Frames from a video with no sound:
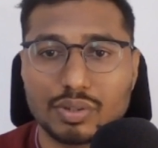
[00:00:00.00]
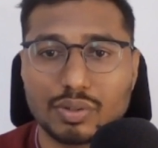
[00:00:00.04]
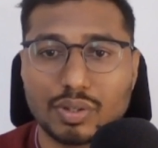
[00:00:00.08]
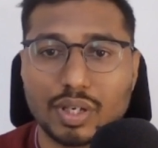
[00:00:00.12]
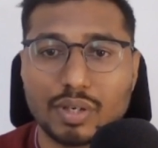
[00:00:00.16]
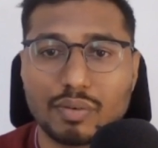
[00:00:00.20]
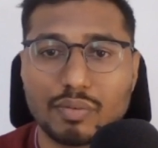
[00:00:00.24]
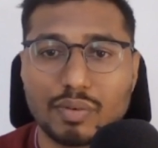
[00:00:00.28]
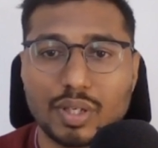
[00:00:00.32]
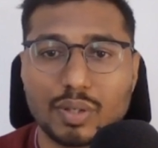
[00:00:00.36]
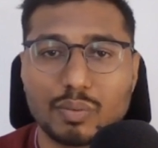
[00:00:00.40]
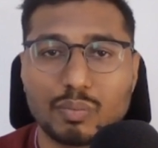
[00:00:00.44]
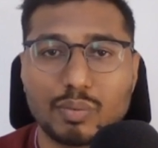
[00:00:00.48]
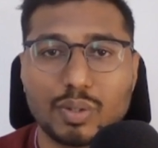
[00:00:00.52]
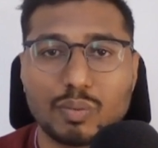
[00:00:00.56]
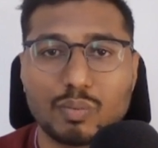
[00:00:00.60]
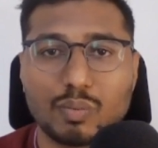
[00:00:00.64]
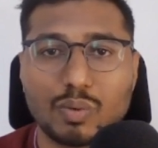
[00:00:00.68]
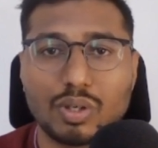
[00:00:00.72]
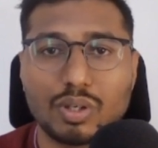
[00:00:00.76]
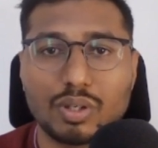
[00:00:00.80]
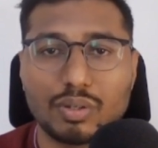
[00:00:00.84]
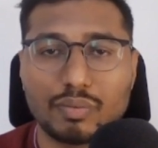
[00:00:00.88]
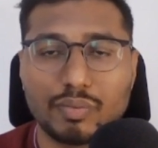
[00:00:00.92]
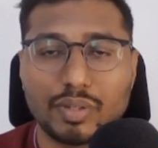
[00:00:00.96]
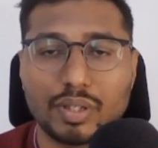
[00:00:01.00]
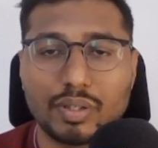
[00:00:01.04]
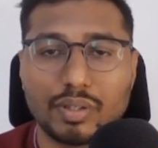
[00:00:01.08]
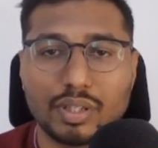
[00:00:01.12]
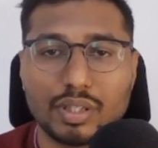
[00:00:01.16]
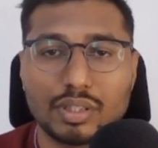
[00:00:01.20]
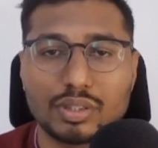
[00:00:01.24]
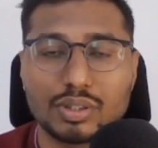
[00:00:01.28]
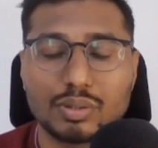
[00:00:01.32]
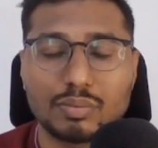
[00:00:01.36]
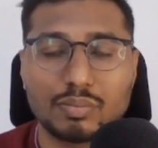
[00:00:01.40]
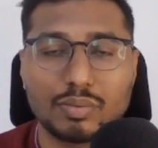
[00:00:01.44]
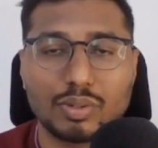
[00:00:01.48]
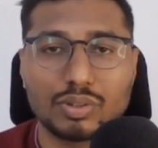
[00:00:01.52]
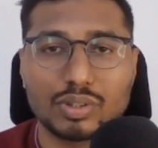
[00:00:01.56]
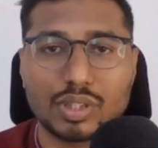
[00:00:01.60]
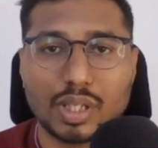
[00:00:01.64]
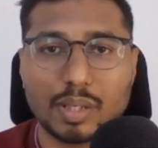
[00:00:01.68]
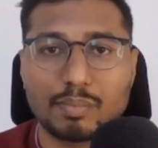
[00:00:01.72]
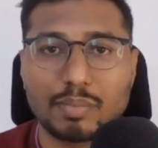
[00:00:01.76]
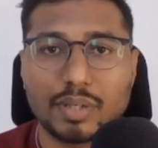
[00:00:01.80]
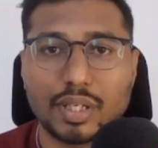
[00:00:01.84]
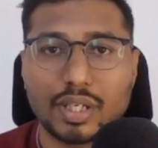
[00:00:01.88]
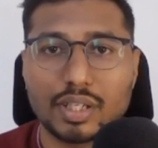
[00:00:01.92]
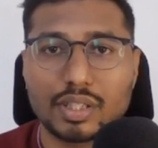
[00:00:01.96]
okay, where we assume those
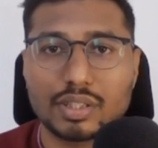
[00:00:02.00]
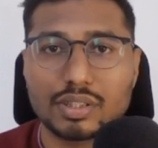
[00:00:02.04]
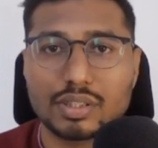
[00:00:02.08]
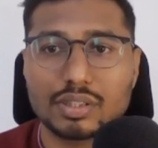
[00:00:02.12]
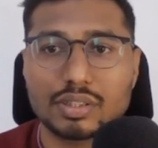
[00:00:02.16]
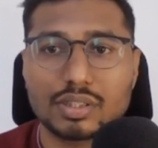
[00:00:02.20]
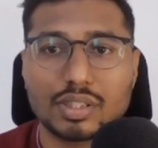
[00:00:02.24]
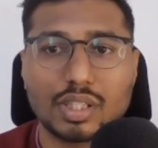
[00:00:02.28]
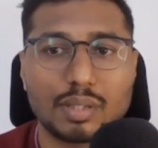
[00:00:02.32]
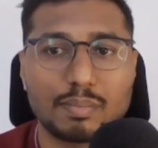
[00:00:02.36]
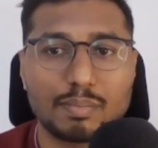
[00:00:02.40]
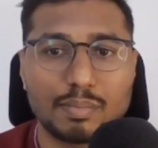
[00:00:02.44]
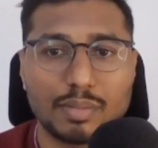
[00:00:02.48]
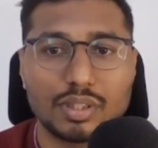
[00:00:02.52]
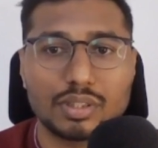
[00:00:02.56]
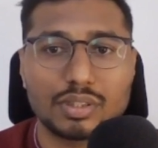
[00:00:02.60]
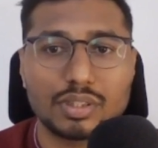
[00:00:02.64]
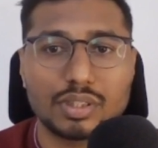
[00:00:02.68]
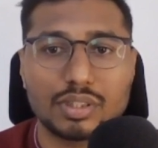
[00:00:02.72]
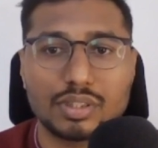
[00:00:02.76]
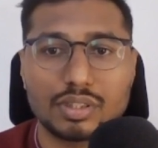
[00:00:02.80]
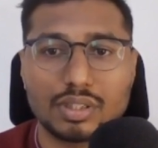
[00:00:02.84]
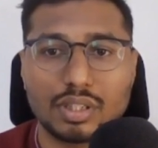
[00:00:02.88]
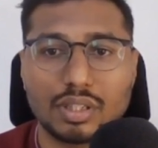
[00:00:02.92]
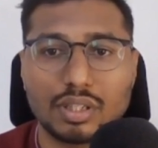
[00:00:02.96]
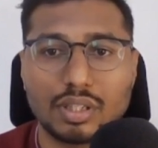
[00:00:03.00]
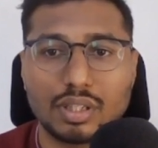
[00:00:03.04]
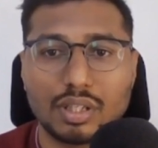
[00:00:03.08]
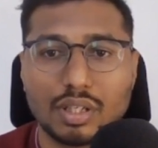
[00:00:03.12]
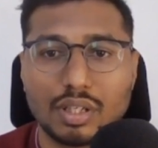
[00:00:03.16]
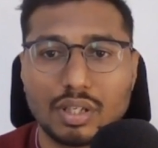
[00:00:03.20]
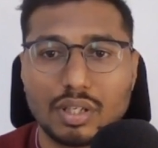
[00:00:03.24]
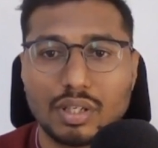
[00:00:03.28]
applications are persistent,